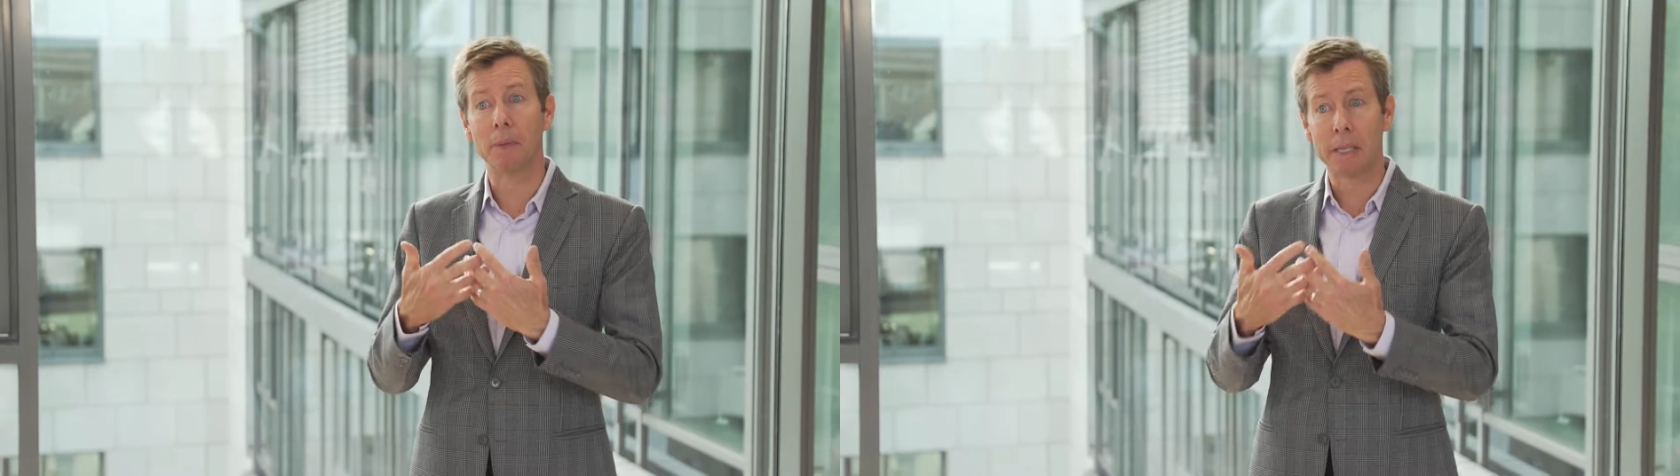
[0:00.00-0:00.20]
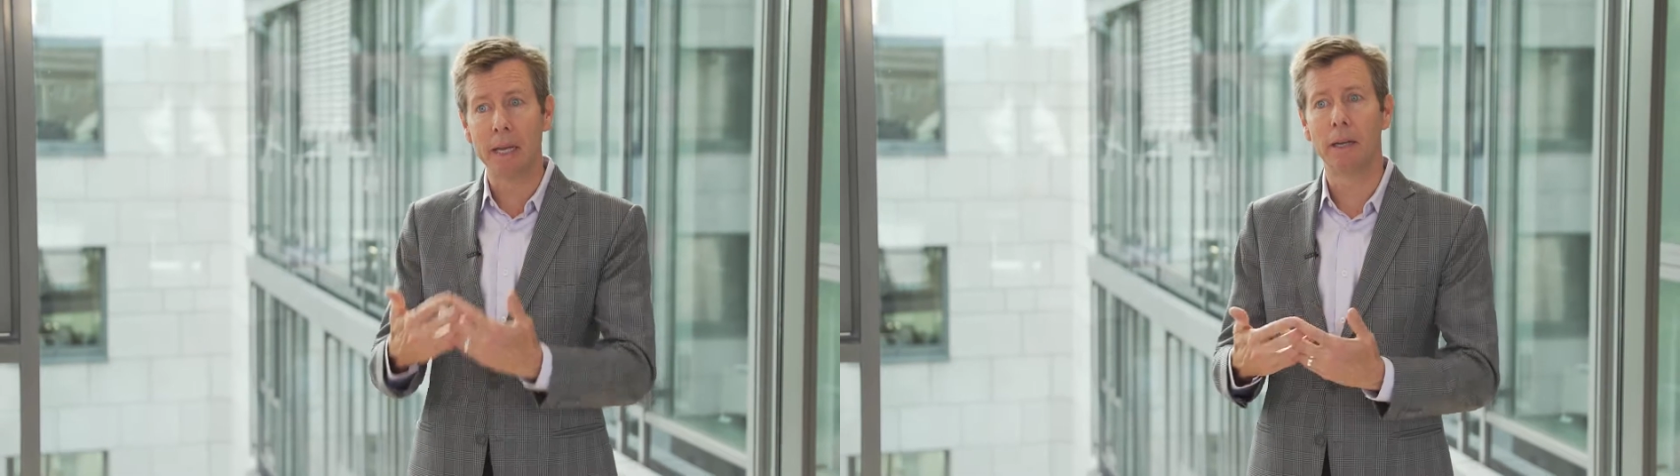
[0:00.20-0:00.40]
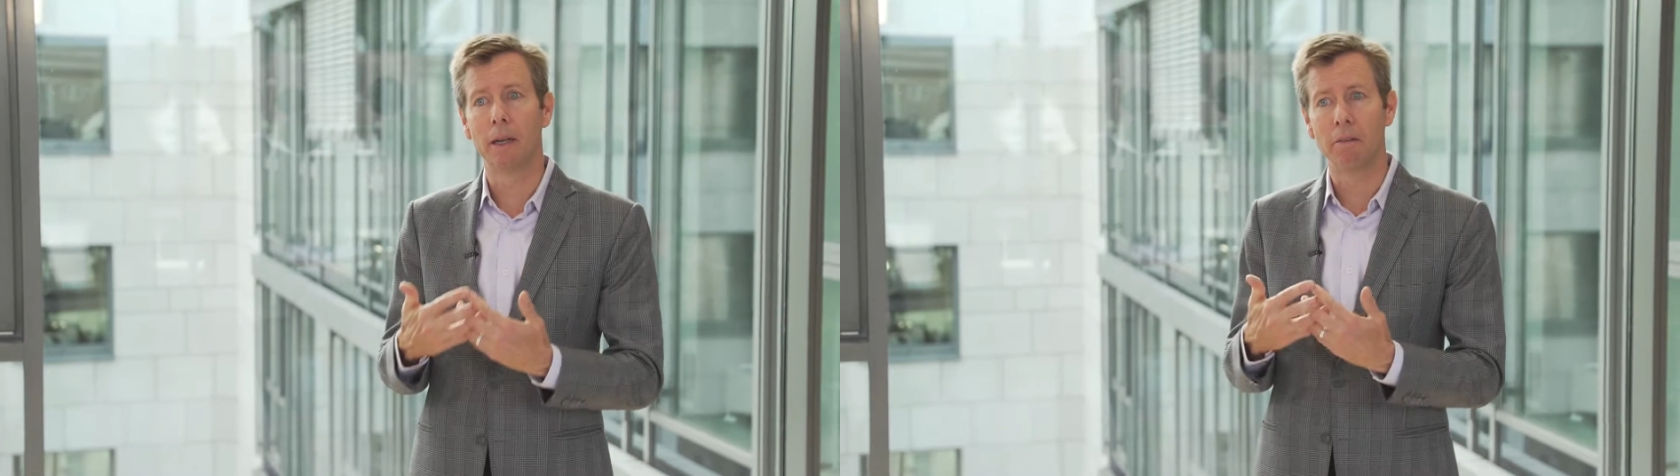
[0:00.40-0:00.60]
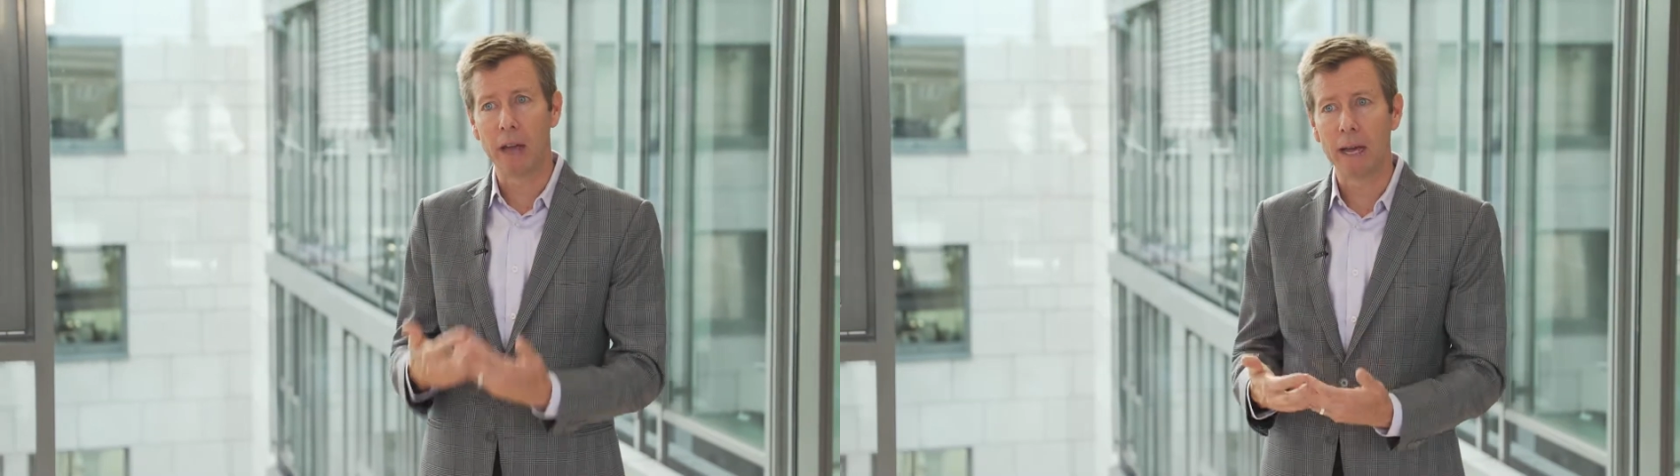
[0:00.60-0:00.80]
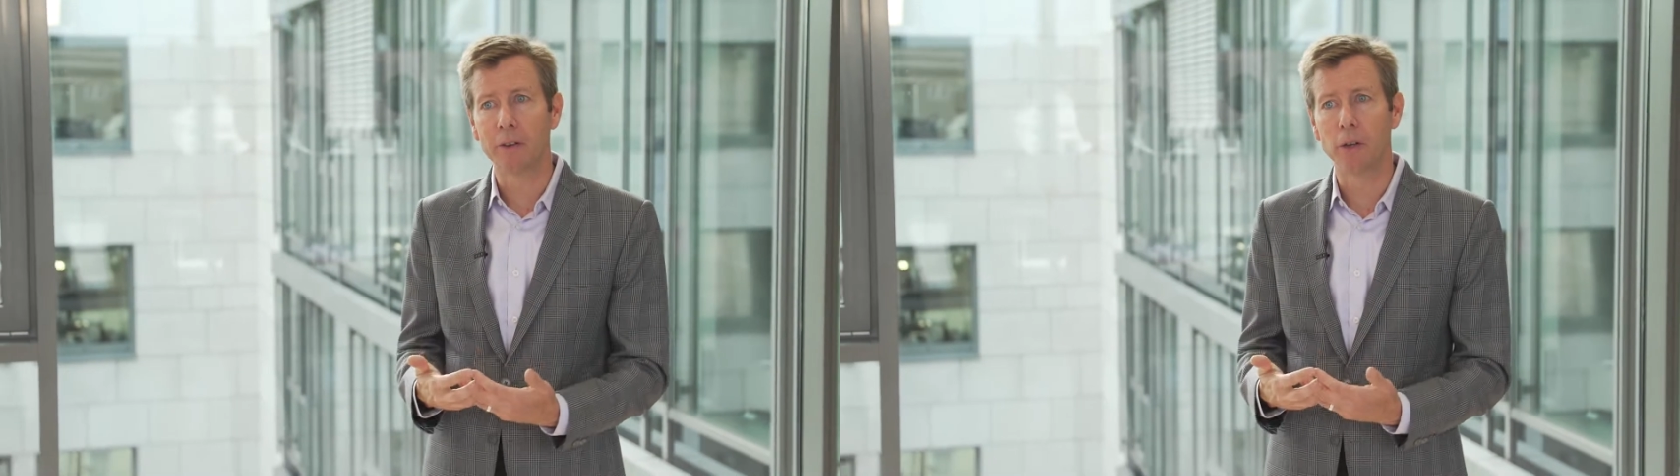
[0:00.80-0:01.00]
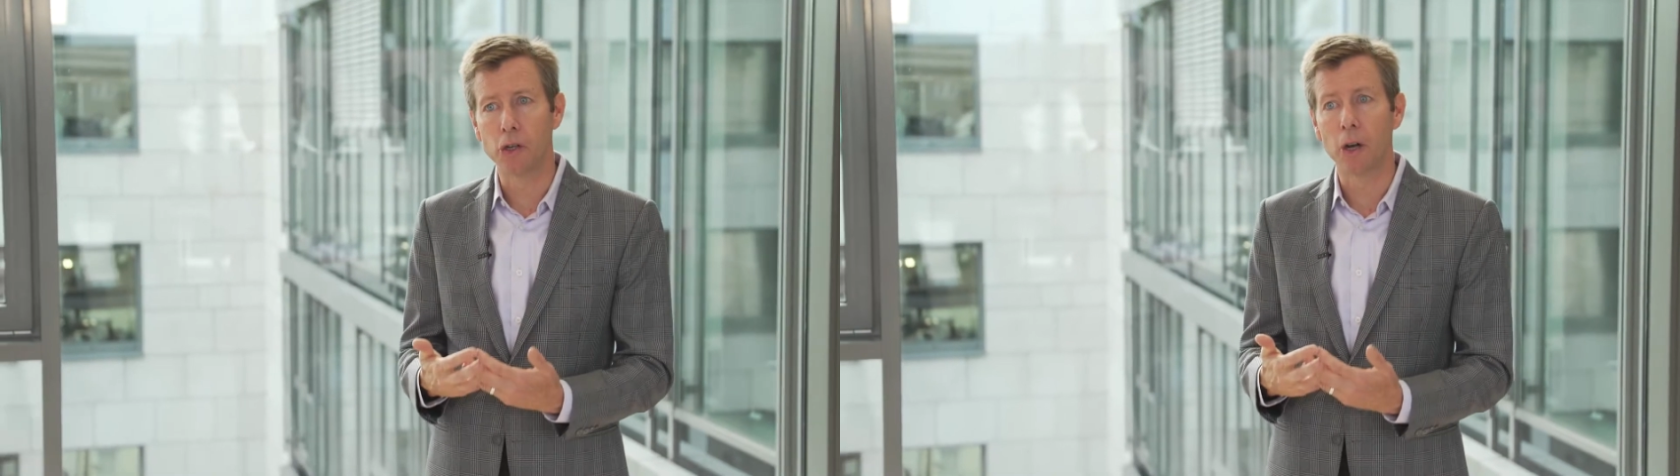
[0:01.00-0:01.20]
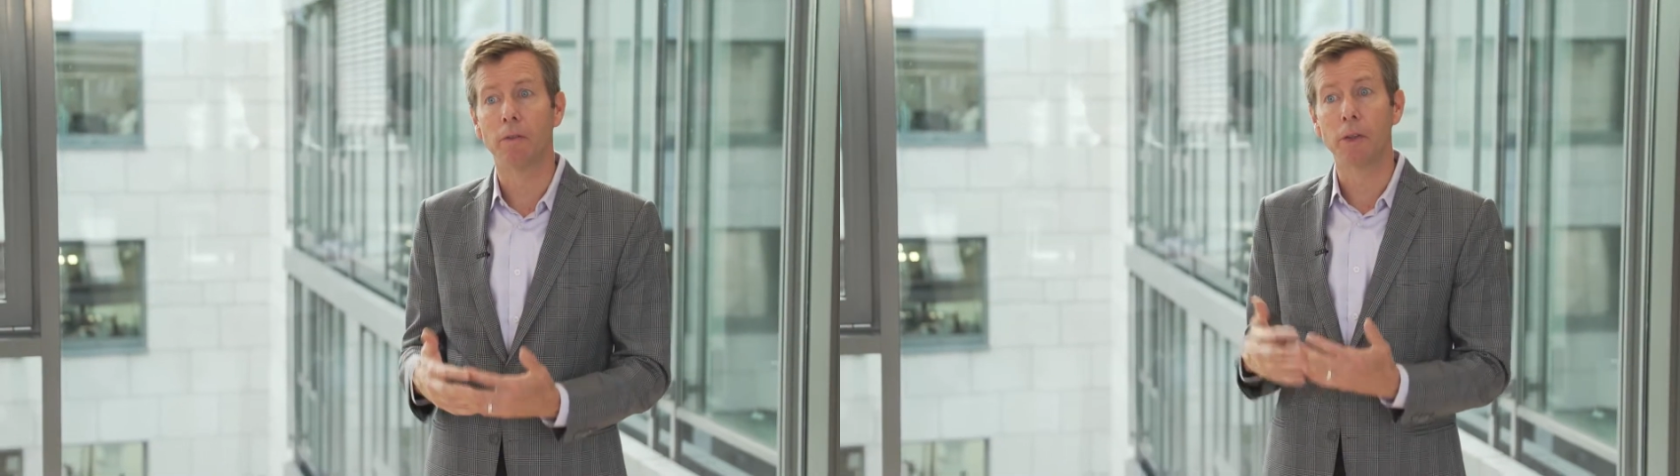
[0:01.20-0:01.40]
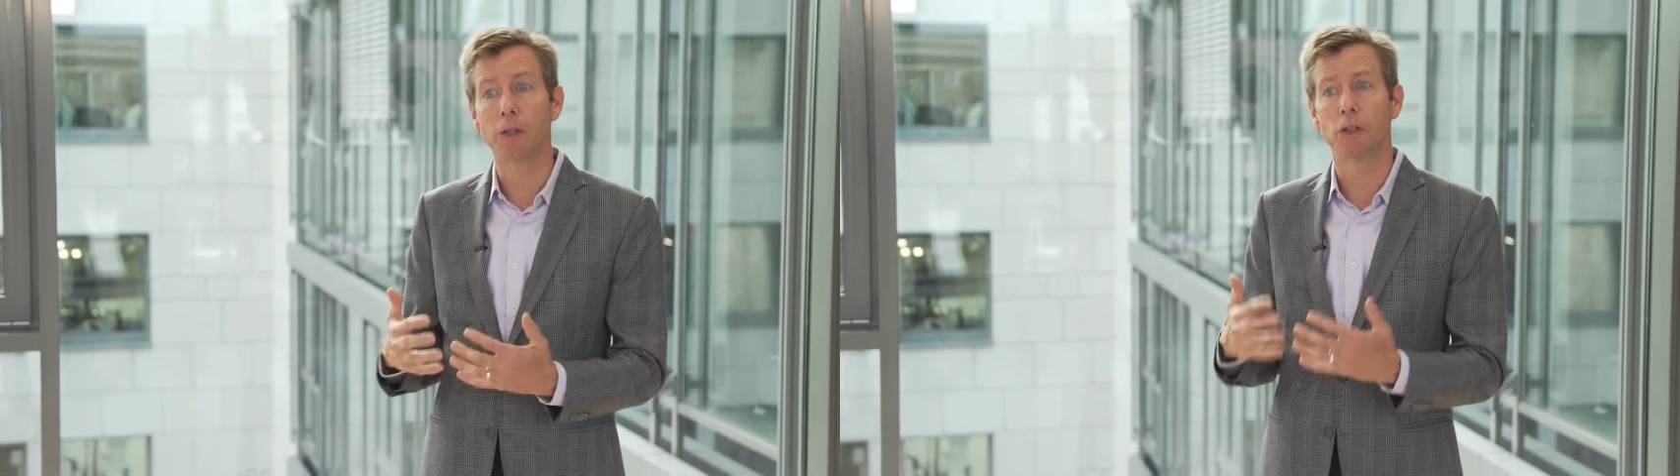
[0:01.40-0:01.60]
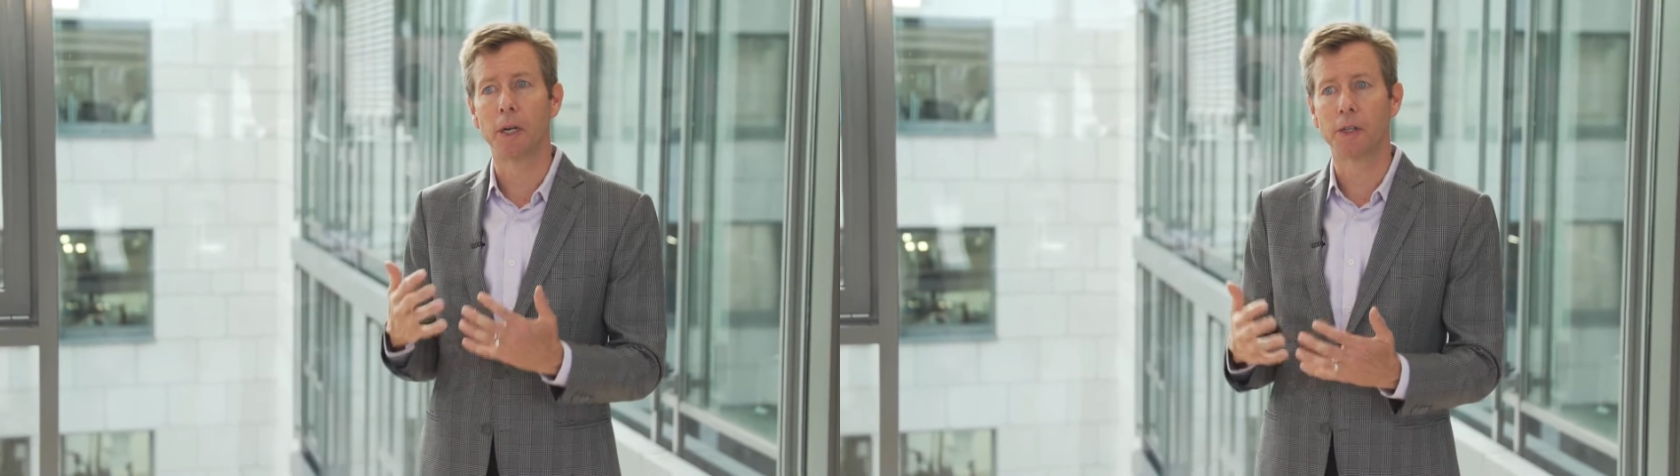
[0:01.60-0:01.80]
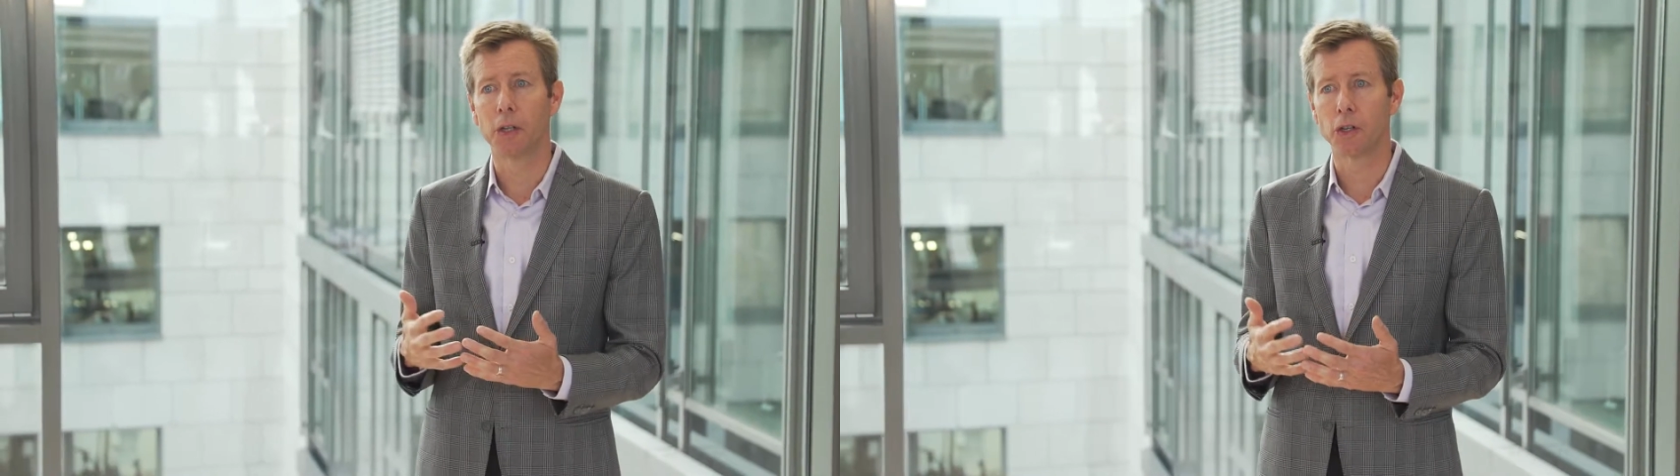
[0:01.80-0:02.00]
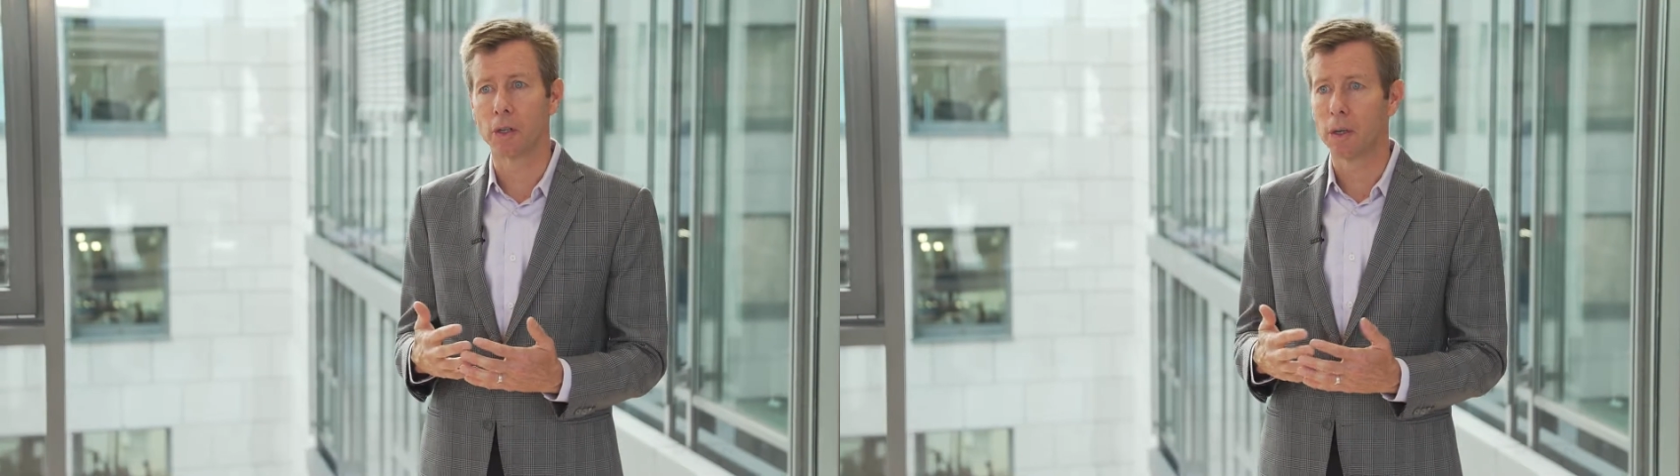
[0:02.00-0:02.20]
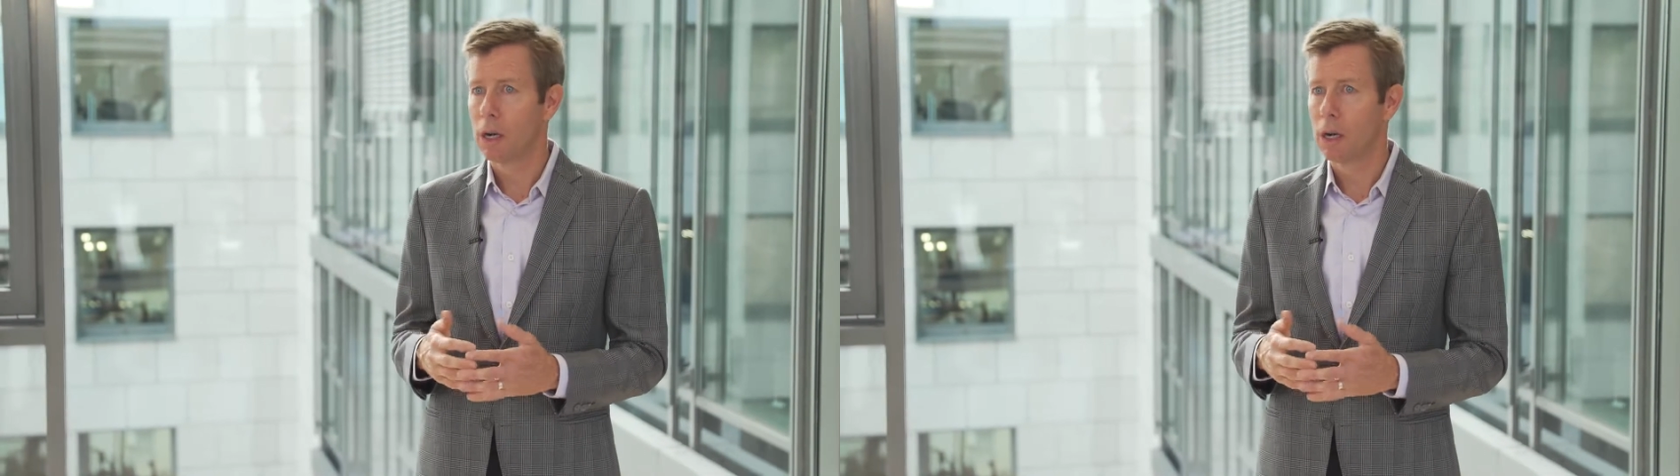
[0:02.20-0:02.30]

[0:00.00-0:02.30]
taking advantage of this transition.